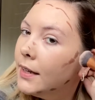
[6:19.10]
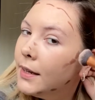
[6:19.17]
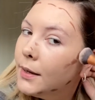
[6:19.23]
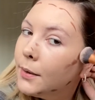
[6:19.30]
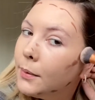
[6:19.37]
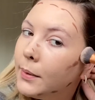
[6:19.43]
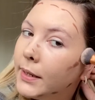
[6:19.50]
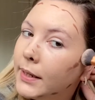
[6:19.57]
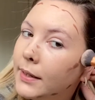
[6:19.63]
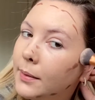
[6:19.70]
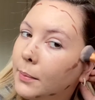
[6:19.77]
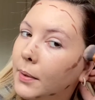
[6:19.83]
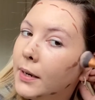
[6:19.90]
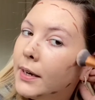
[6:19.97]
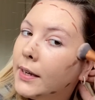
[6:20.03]
with
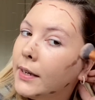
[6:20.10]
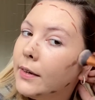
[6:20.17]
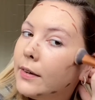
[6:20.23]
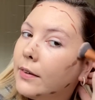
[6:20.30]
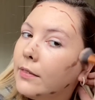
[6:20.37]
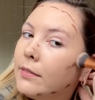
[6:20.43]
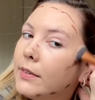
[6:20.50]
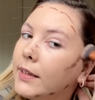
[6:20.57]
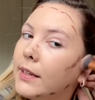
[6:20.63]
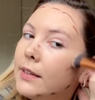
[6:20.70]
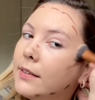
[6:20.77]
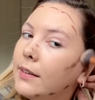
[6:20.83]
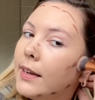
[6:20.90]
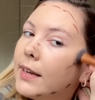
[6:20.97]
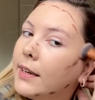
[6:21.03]
my Real
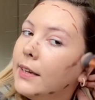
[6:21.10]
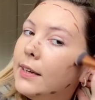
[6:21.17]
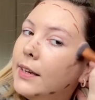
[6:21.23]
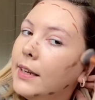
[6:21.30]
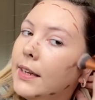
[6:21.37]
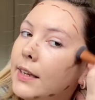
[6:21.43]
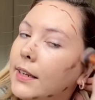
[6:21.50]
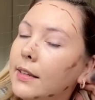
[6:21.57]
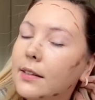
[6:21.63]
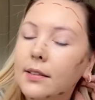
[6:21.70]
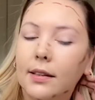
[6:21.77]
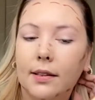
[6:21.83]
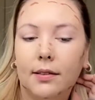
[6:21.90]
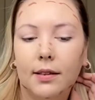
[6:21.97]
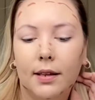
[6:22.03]
Techniques. This
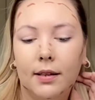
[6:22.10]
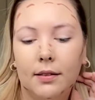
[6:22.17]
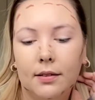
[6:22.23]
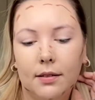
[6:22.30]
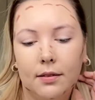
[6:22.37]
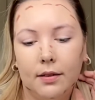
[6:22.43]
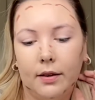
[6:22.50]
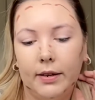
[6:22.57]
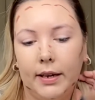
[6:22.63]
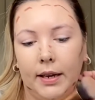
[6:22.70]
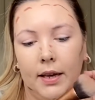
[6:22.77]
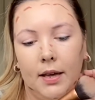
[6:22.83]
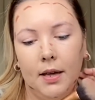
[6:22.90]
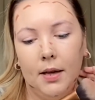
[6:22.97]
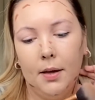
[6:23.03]
is, sorry,
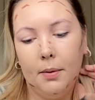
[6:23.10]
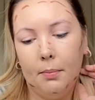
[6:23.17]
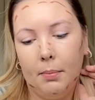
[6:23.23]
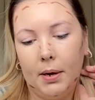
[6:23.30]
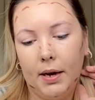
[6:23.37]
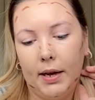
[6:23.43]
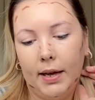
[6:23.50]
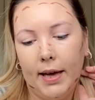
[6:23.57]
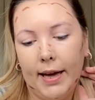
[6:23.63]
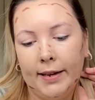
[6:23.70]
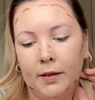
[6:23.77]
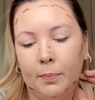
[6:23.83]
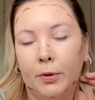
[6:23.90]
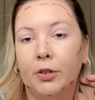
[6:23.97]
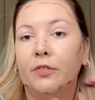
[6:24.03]
my
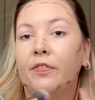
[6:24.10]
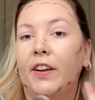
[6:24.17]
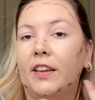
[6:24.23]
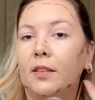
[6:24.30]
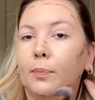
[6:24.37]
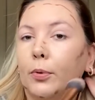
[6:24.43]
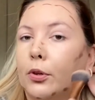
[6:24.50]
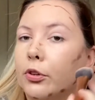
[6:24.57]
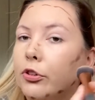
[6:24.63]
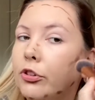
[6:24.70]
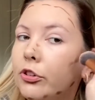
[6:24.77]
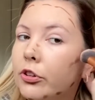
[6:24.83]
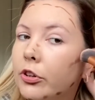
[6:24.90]
Expert face brush.